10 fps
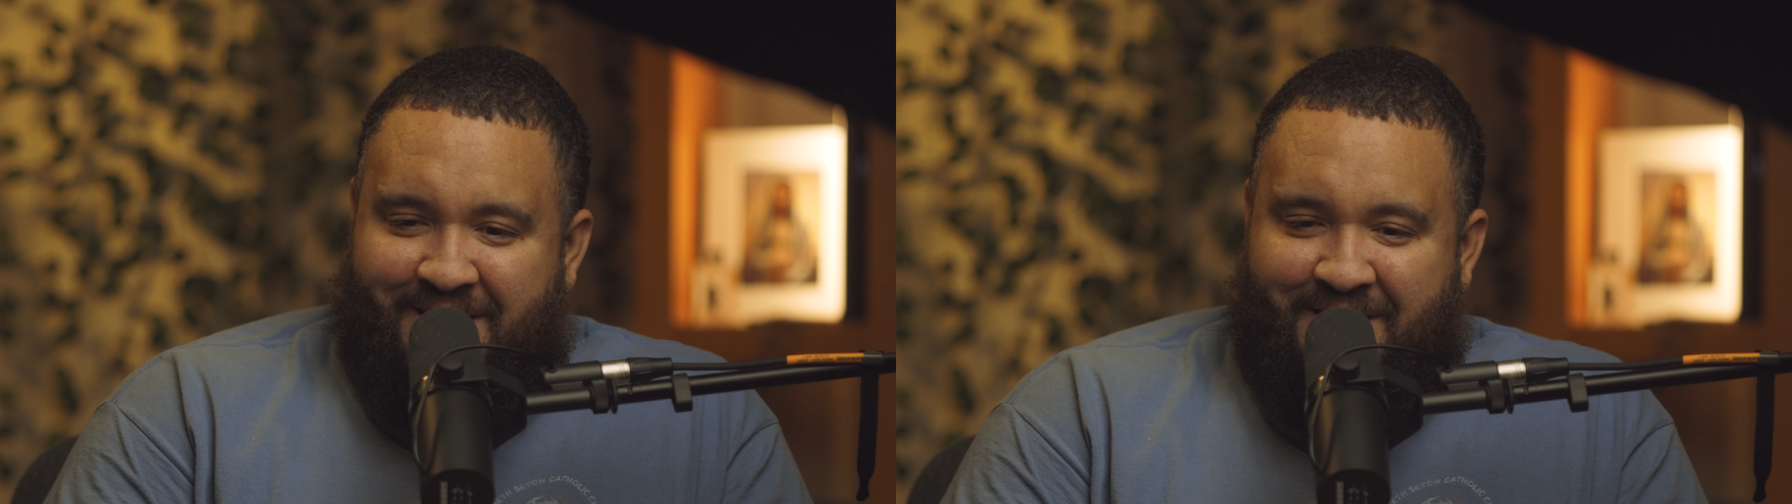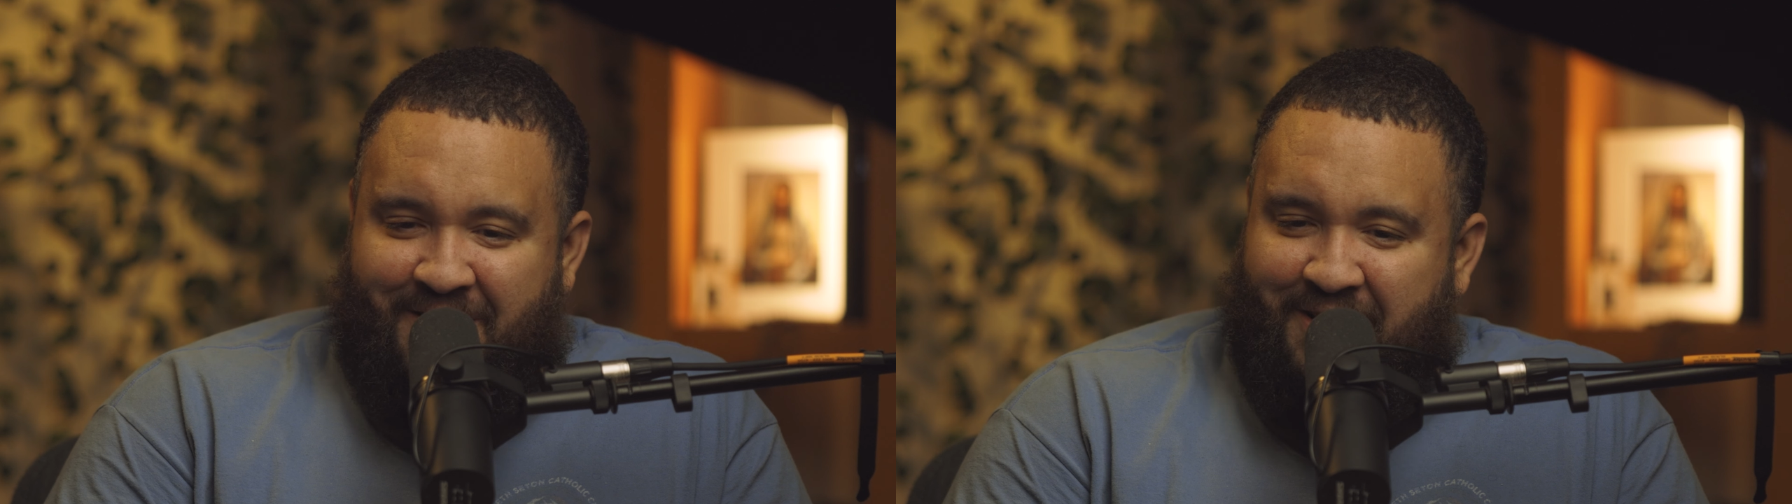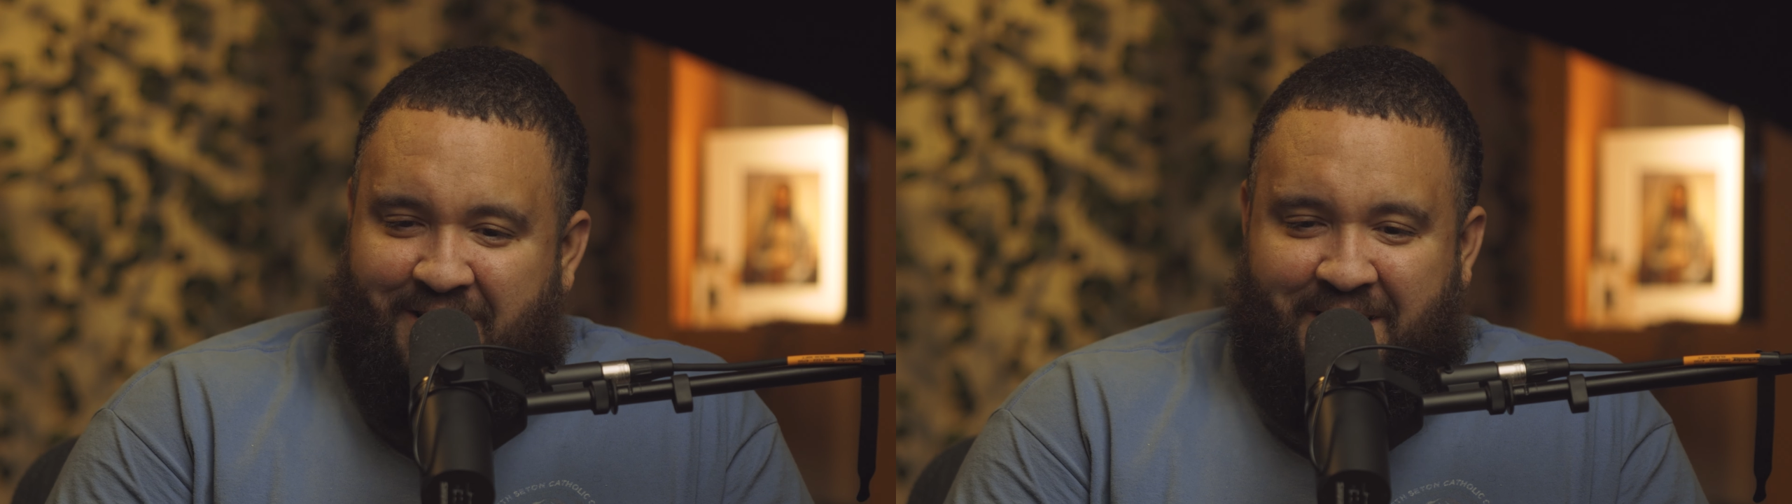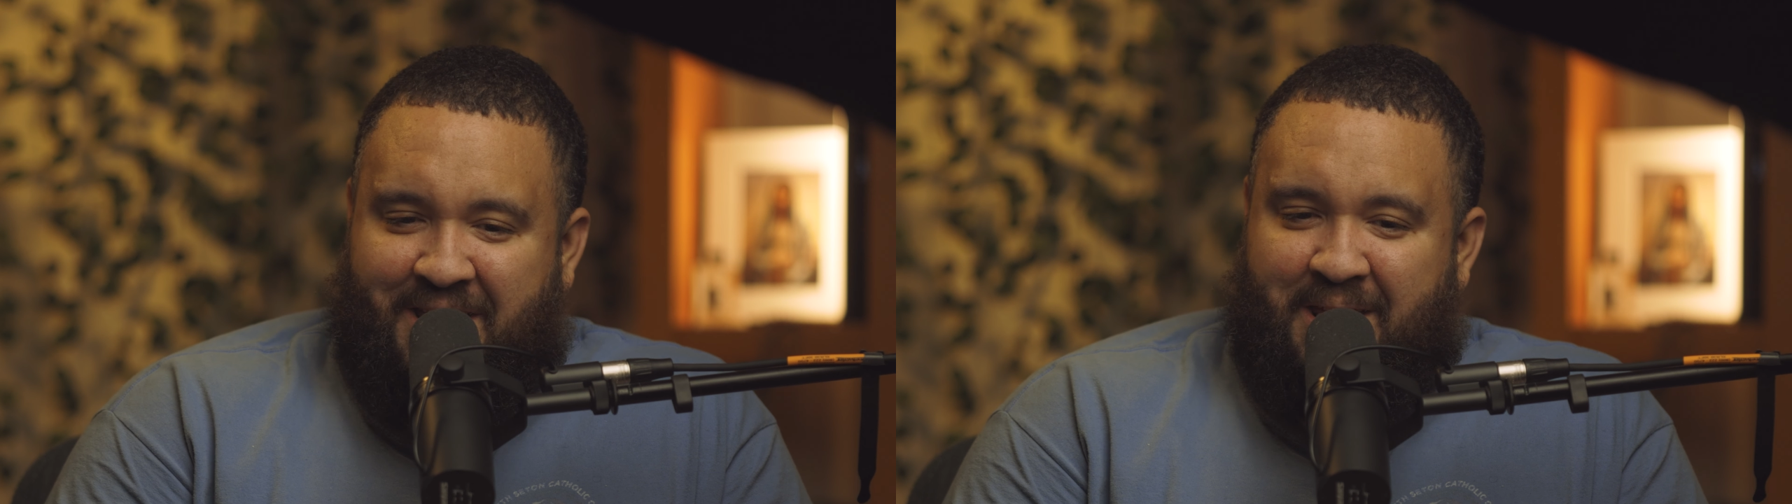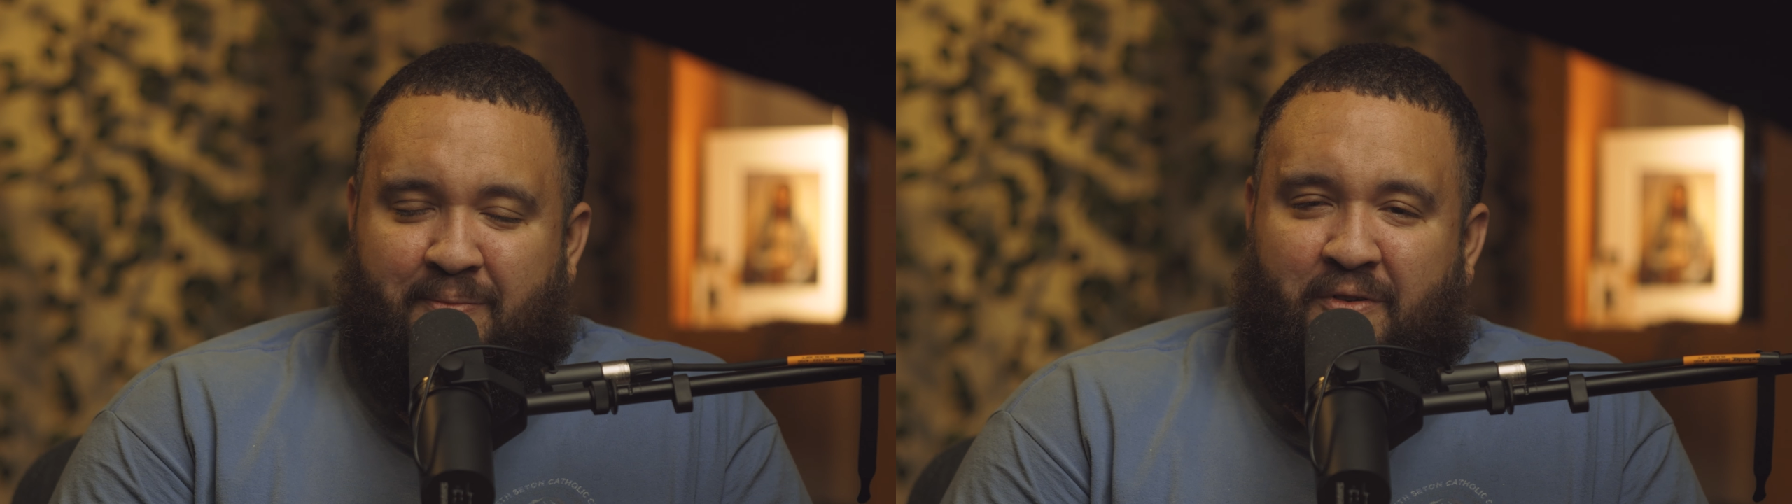You're going to
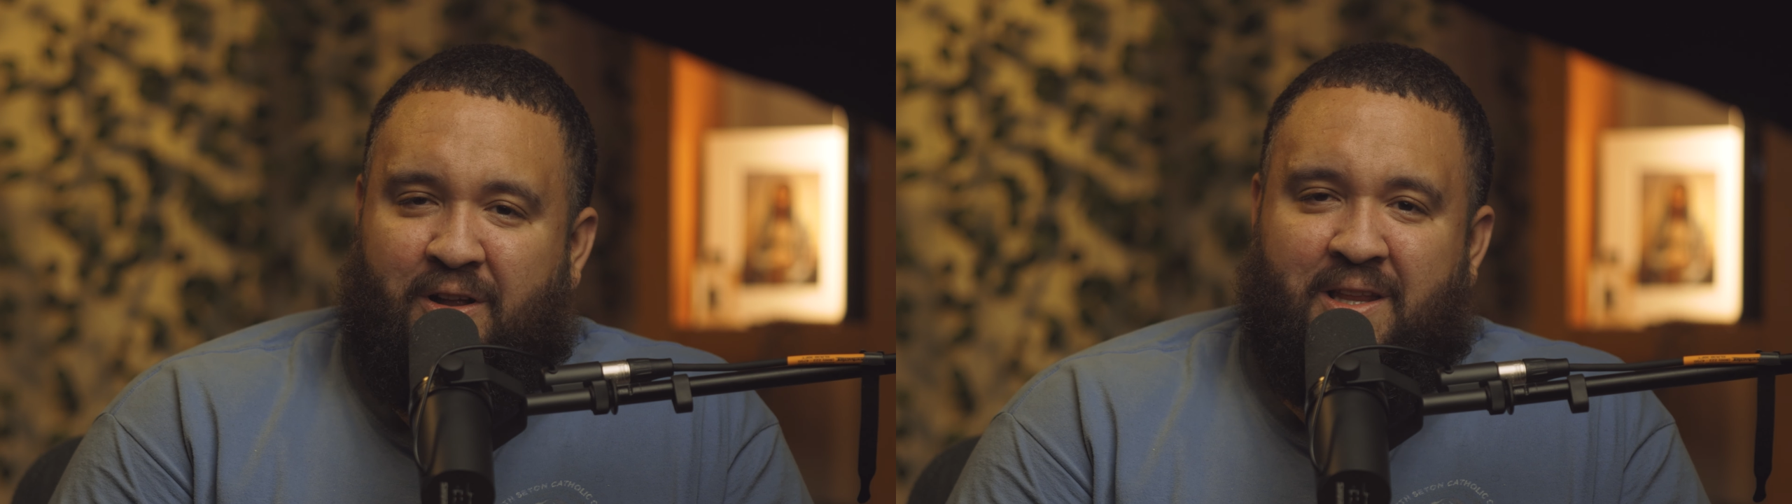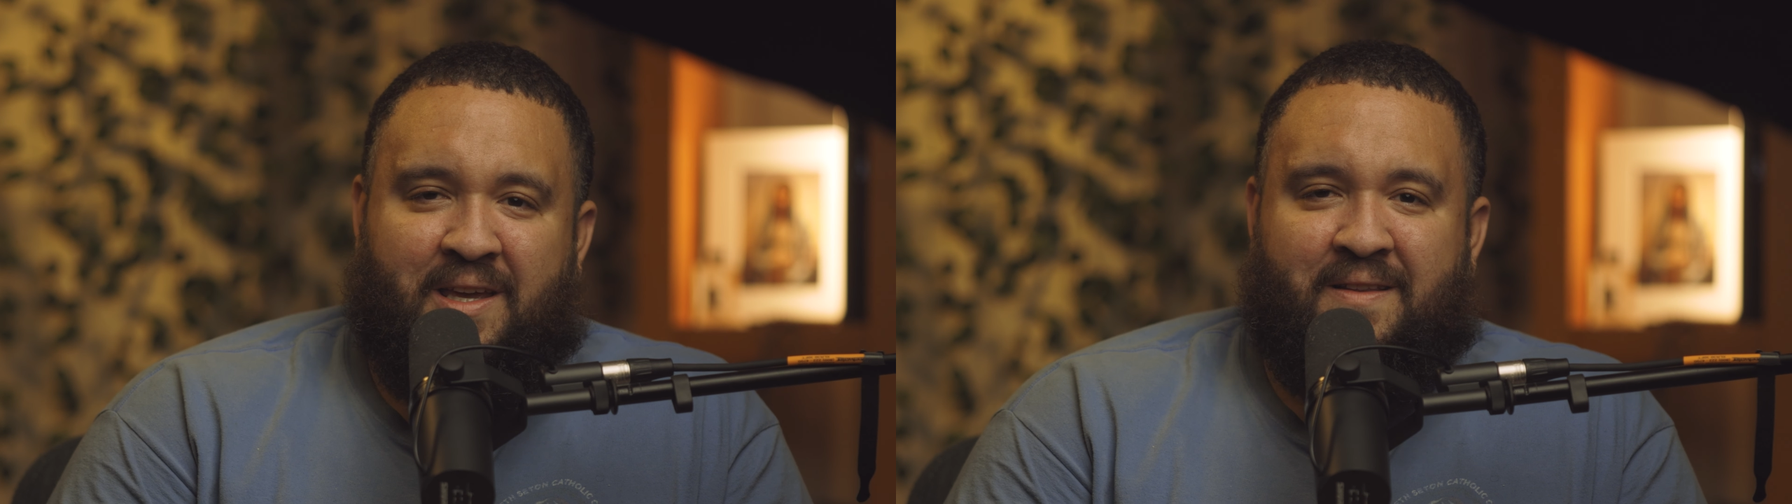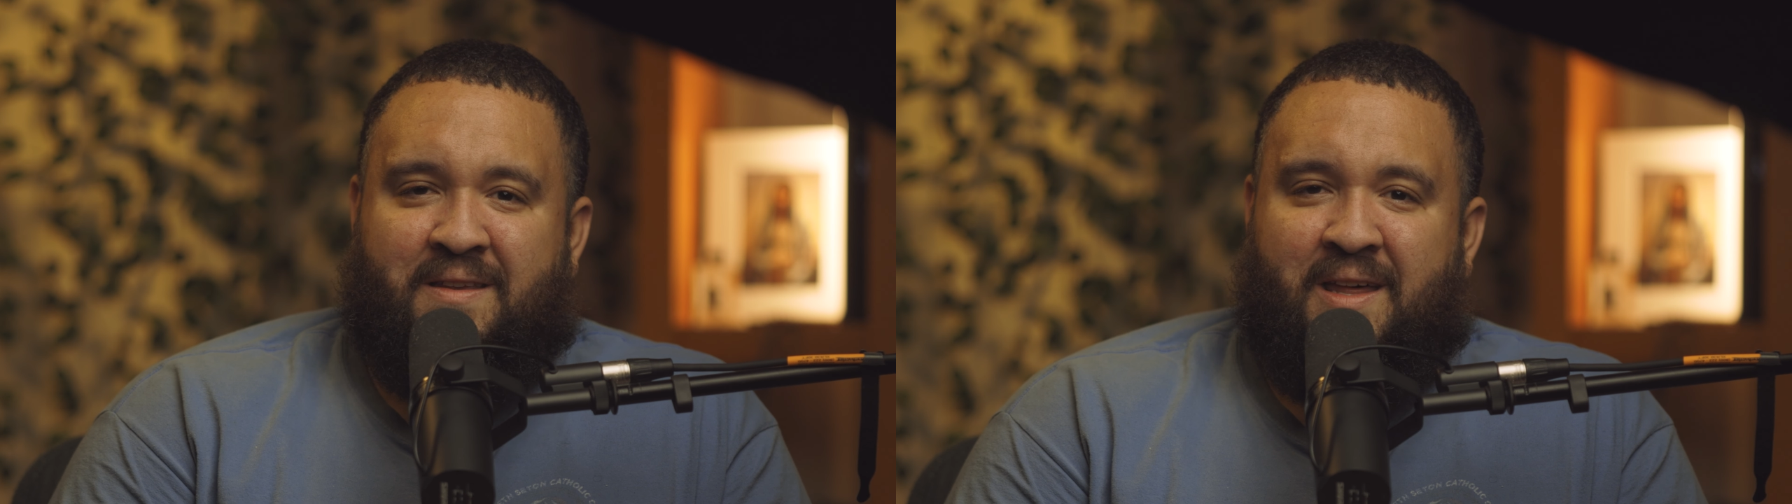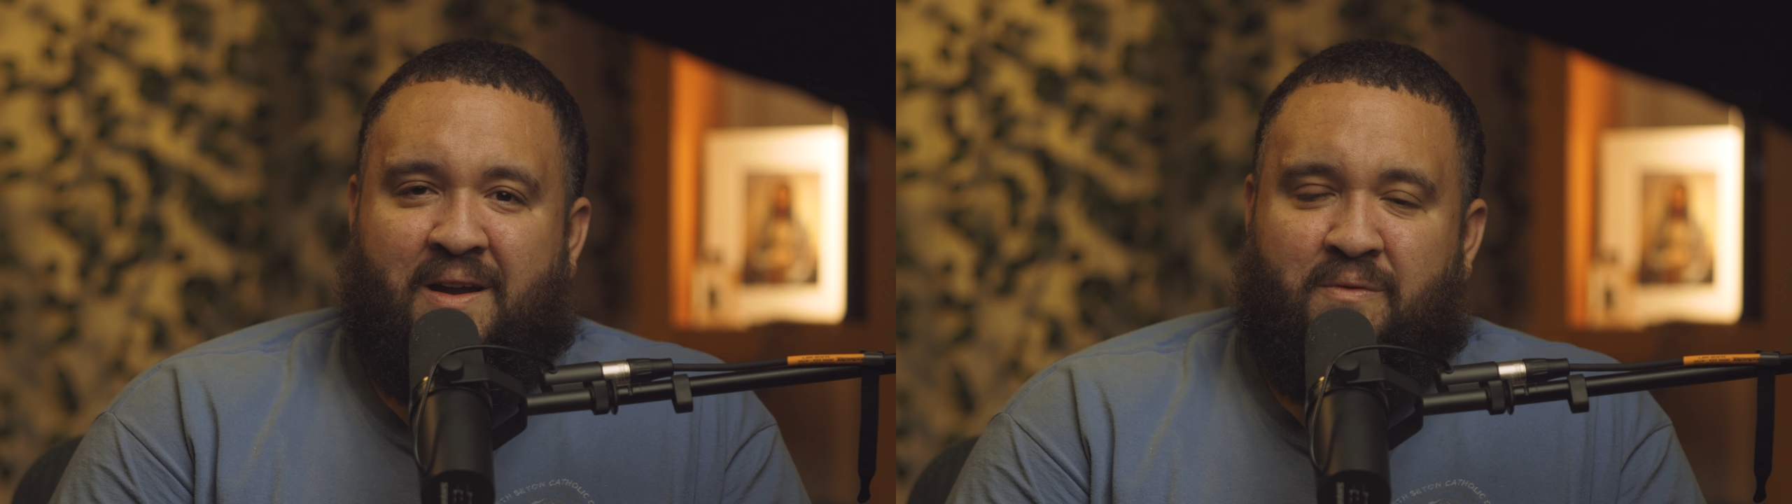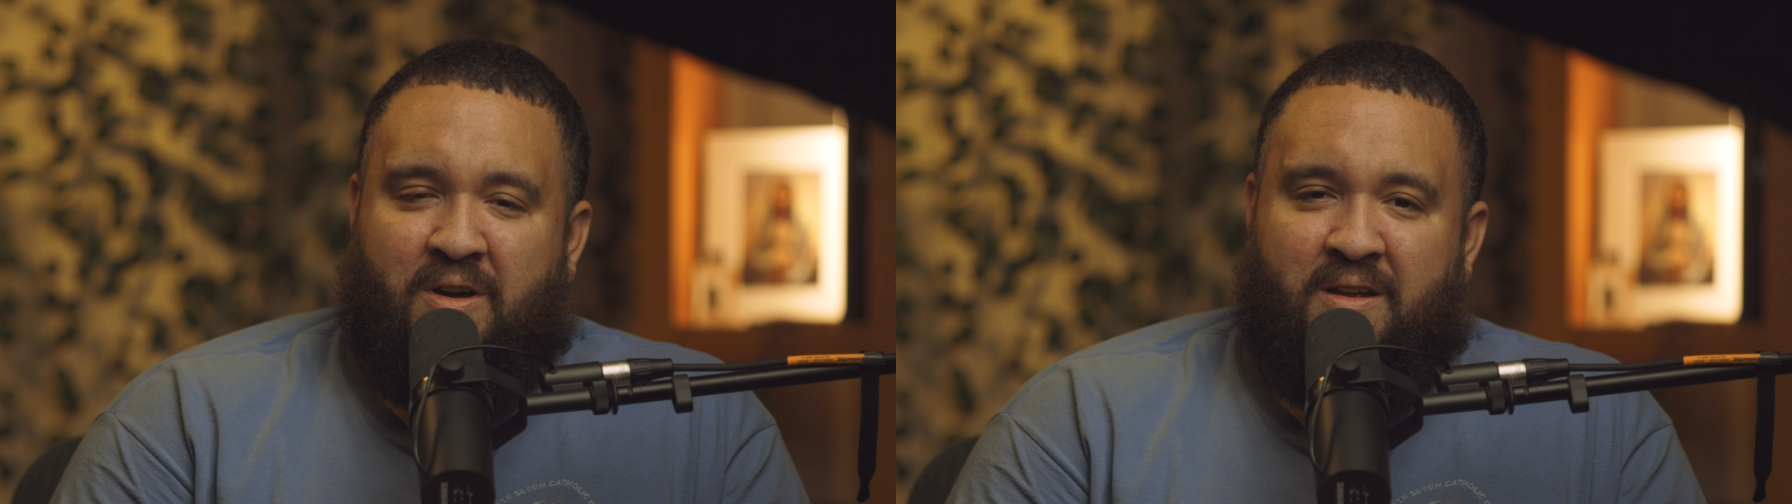keep falling into that
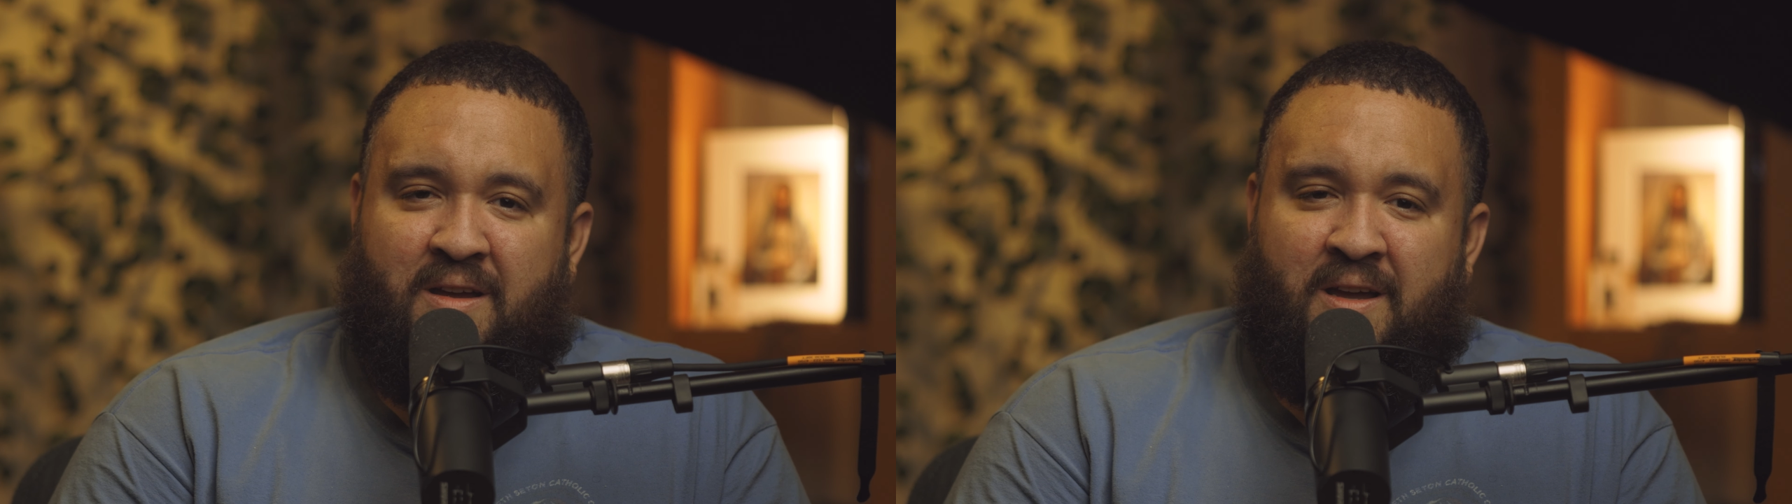rut.